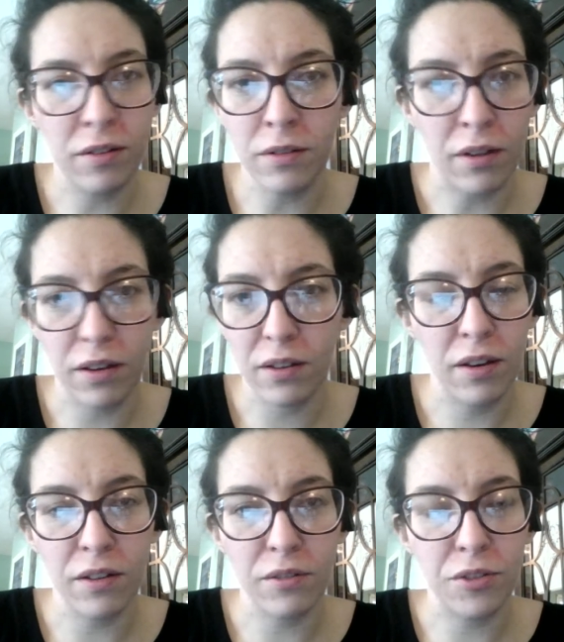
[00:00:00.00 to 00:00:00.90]
Okay,
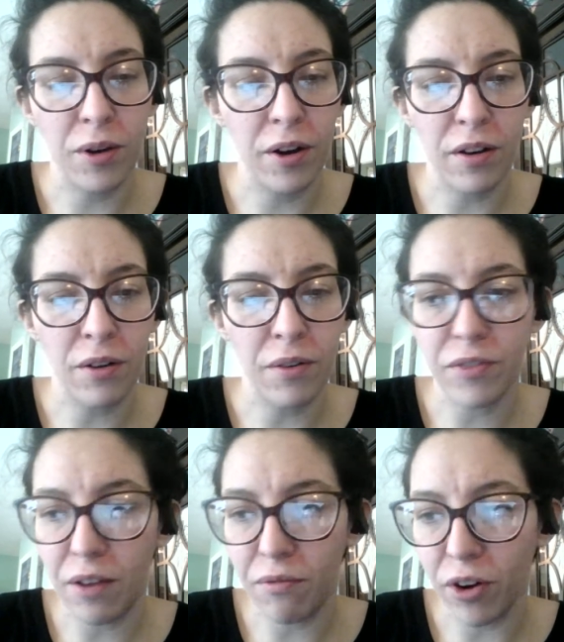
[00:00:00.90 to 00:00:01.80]
I don't do hard. I don't have
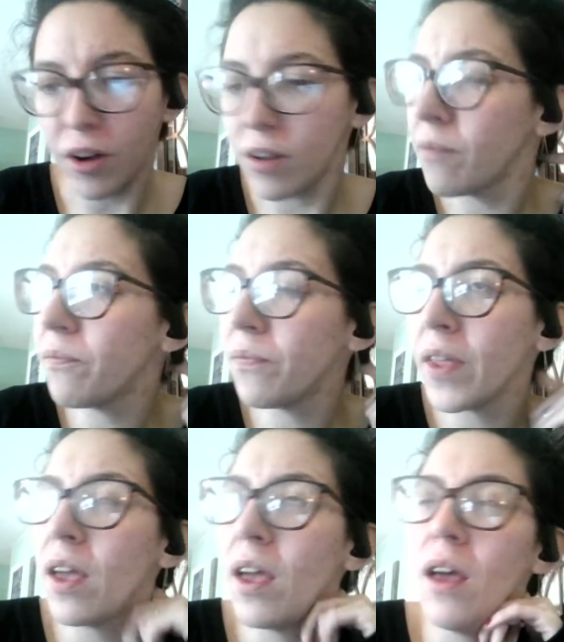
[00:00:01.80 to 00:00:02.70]
time for
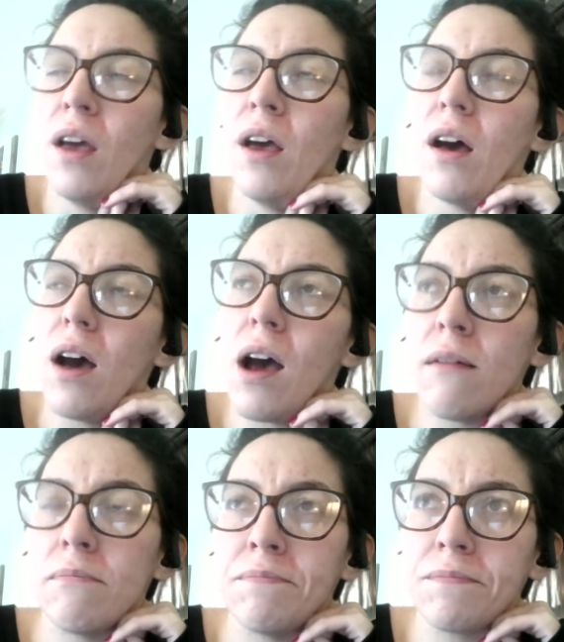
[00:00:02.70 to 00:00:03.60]

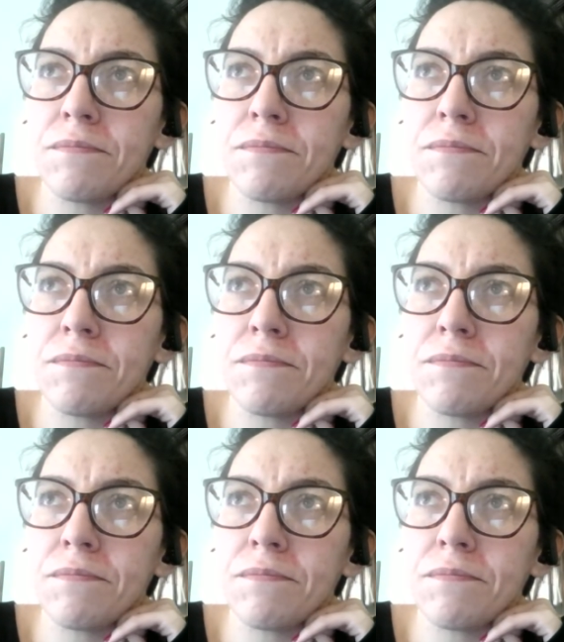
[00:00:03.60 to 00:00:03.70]
hard.